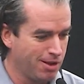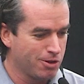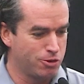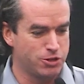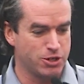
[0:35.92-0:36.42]

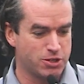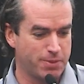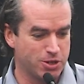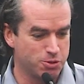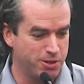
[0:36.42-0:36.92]
good
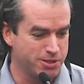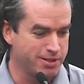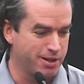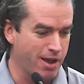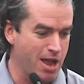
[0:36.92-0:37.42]
geospatial
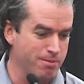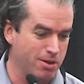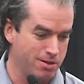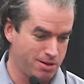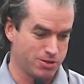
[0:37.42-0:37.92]
person that I am,
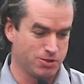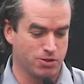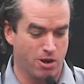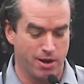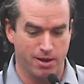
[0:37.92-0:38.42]
I should
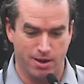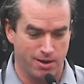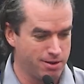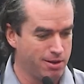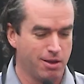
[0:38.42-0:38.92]
try and
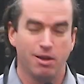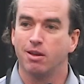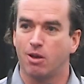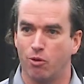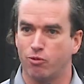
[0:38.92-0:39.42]

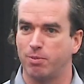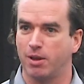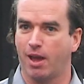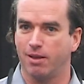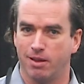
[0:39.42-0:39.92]
go and
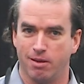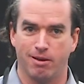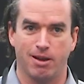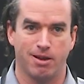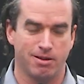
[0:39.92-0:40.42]
replicate
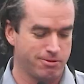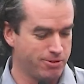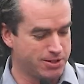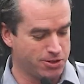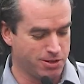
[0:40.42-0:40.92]
their
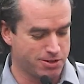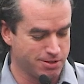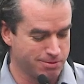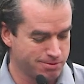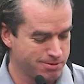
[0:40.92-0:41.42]
research
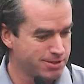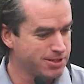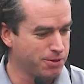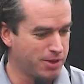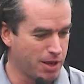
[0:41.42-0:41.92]
and
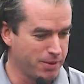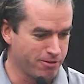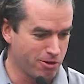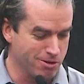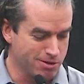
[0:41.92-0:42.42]
see where they went
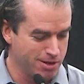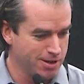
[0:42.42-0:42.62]
wrong.